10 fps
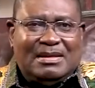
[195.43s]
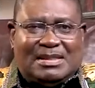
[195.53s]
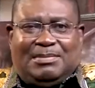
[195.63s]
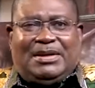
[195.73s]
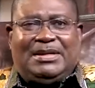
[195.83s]

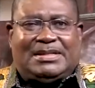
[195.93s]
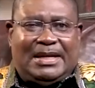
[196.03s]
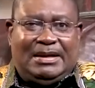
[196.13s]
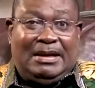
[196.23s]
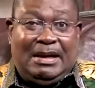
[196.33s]
Somebody
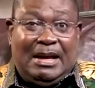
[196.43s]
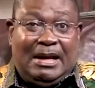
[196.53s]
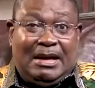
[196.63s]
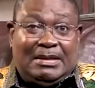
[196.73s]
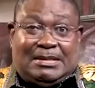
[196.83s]
saying,
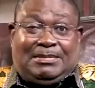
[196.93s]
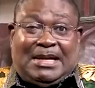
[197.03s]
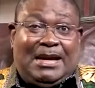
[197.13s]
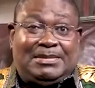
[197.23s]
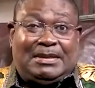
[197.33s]

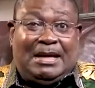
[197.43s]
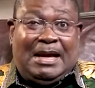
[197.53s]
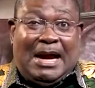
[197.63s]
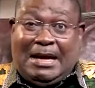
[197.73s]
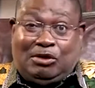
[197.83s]
sometimes
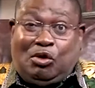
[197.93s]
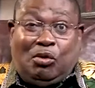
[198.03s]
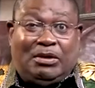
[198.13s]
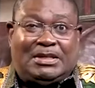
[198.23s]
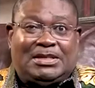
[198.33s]
I
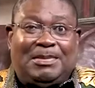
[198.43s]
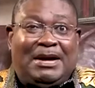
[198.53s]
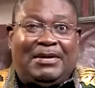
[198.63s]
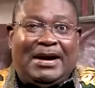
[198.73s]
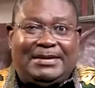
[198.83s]
know it is
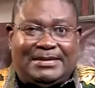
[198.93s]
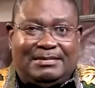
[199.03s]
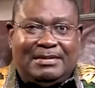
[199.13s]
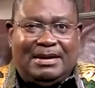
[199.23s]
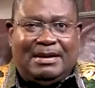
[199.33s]
by right,
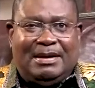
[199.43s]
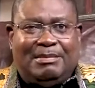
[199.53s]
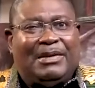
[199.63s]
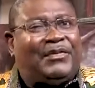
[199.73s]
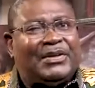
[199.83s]

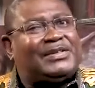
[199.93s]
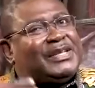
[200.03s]
but for the